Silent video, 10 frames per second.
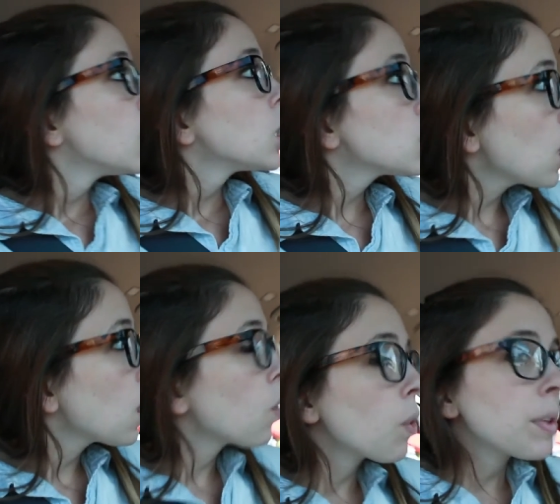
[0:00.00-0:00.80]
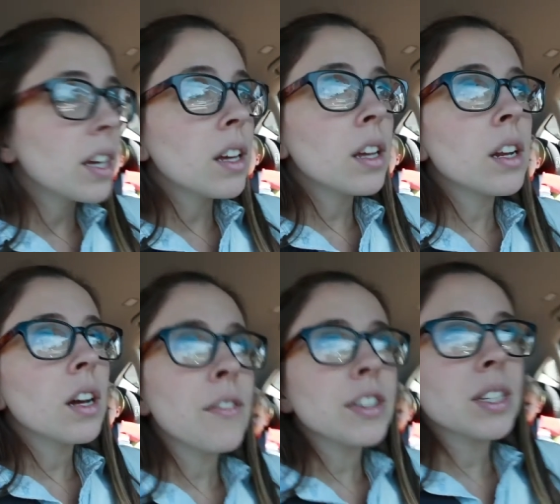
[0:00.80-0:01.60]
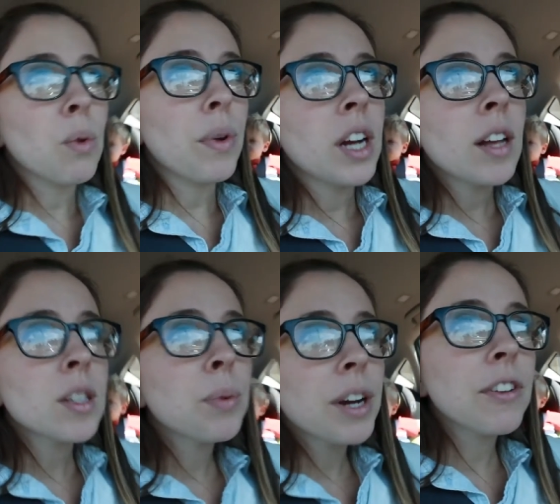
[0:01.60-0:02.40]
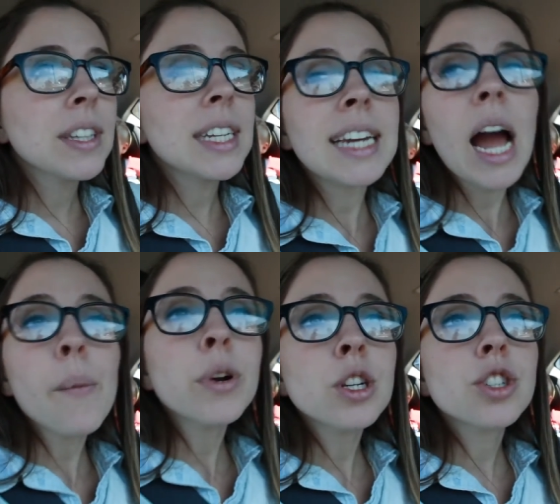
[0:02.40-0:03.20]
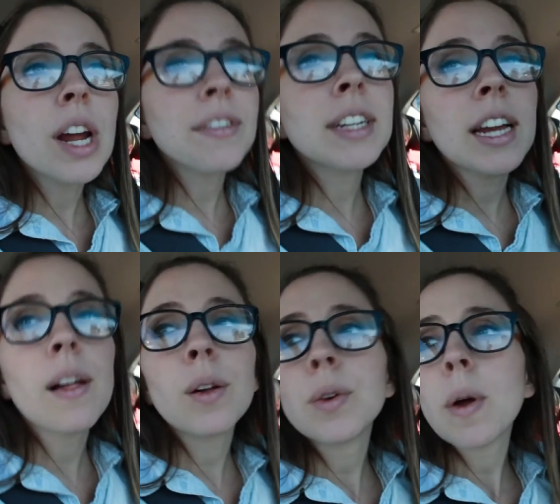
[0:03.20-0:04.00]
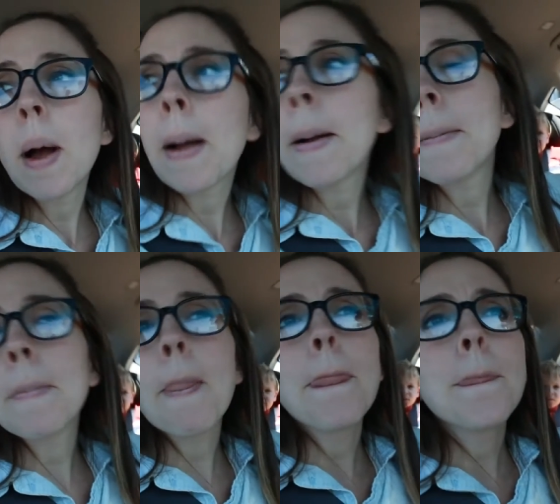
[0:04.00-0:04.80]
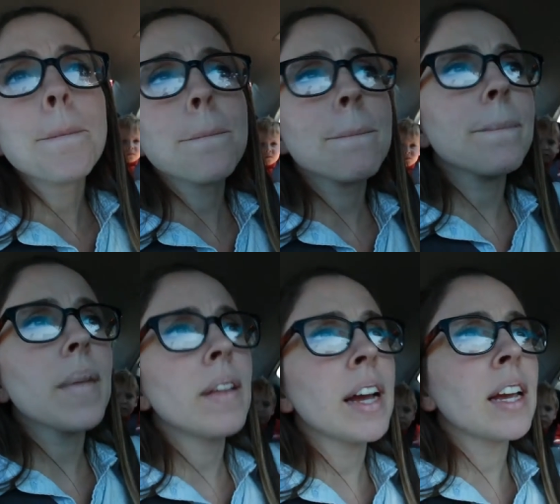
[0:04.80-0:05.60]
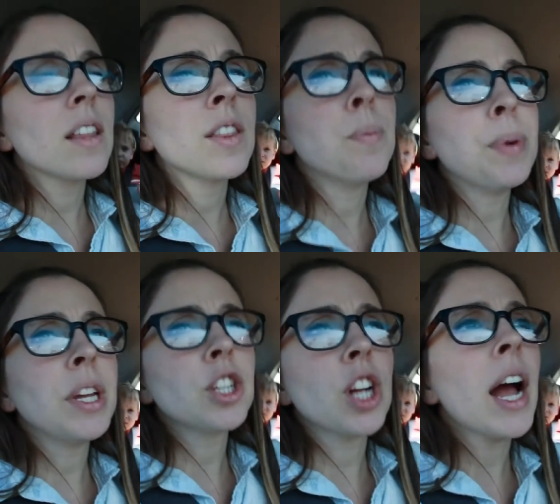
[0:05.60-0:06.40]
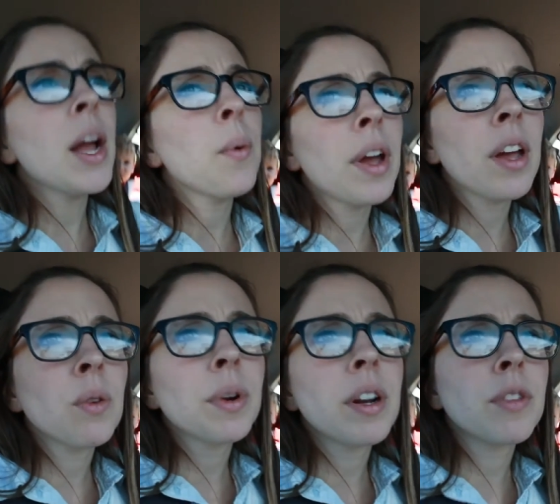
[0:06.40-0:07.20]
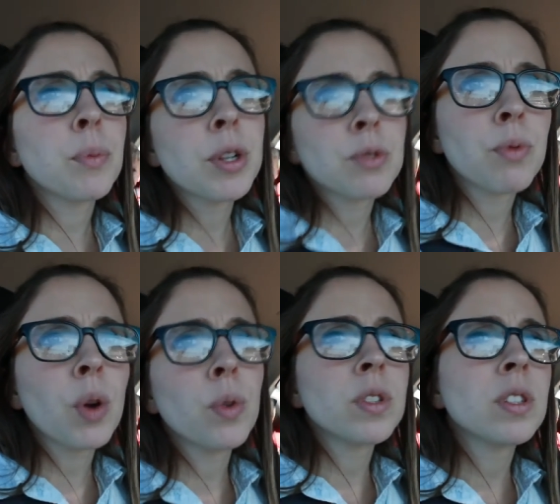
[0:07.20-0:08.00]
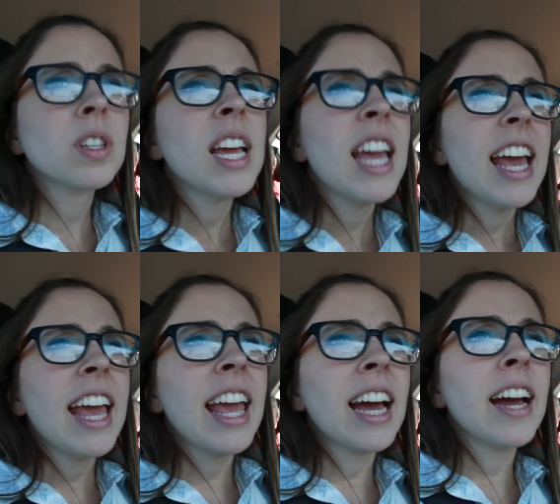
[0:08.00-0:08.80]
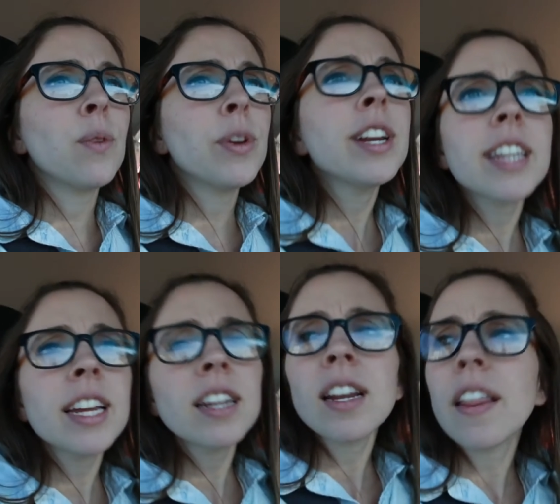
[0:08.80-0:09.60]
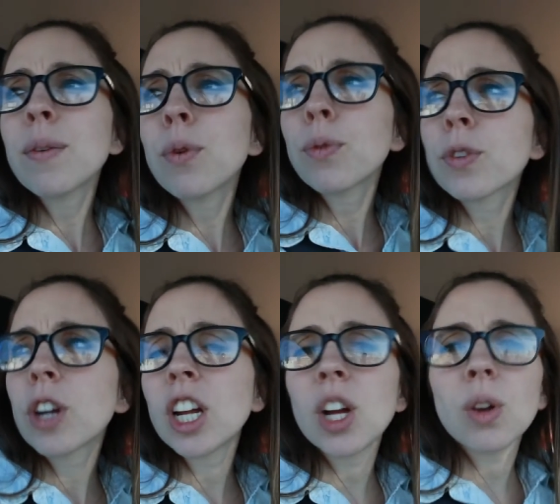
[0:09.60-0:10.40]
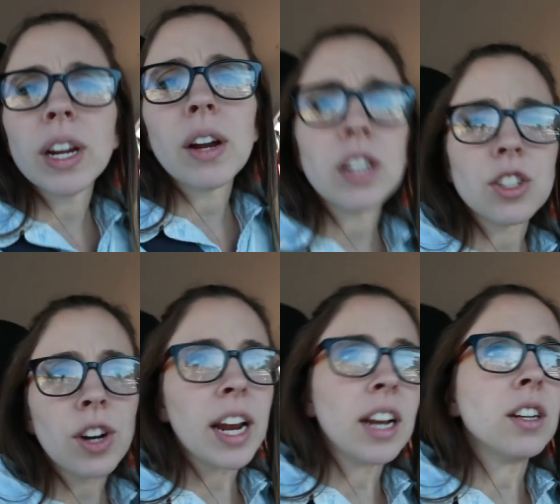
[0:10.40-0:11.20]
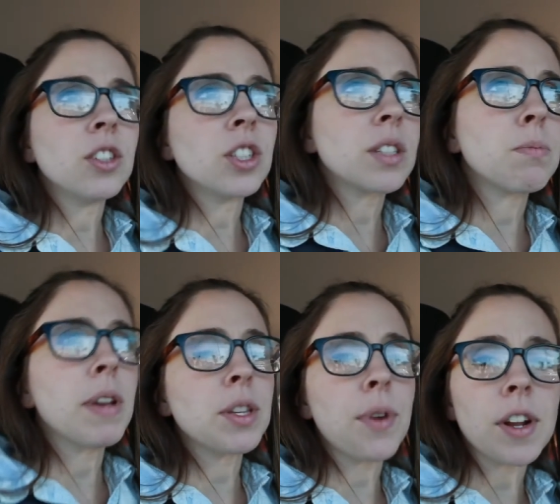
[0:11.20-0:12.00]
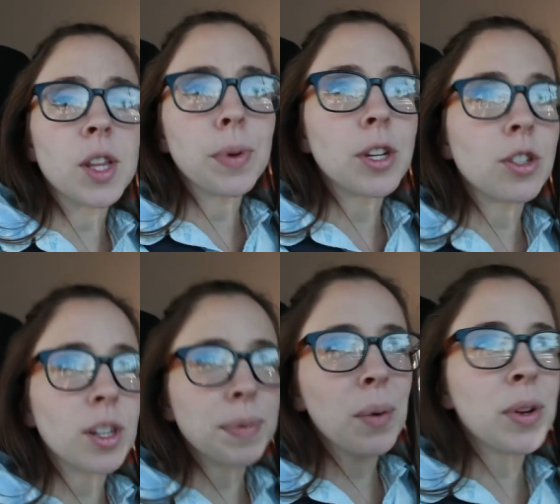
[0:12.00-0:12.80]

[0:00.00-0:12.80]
So what we did, obviously we went and got some breakfast, and now we're just driving down um, like the beach highway or whatever, the beach roads. And we decided, I think we're gonna go down and try and just mess around on the beach a little bit.